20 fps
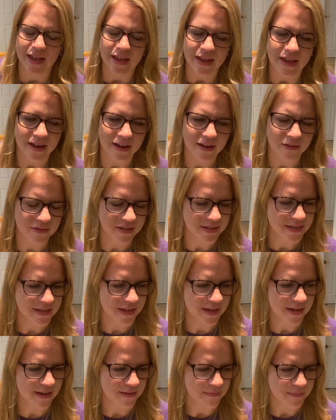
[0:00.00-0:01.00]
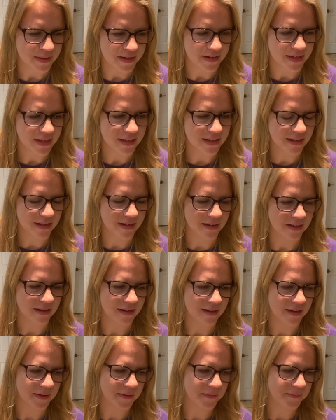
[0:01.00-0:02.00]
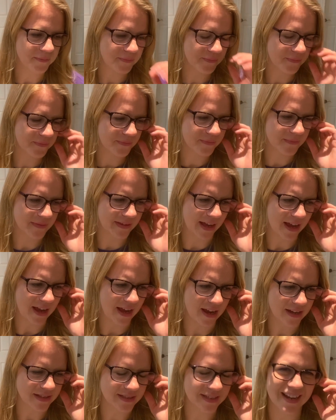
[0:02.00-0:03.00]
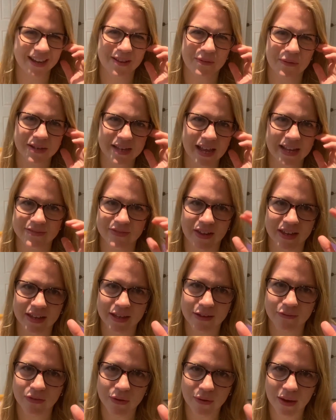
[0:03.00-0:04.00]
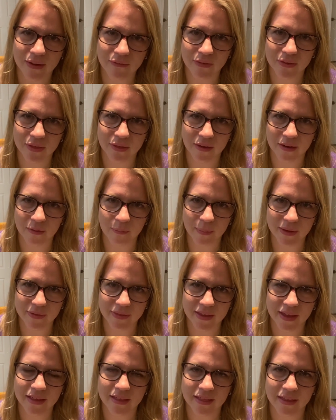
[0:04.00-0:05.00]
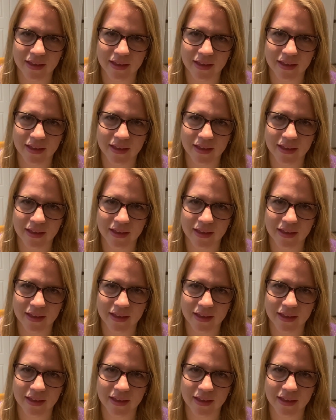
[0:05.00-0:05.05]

and I was thinking about it, and have any of you ever thought about that?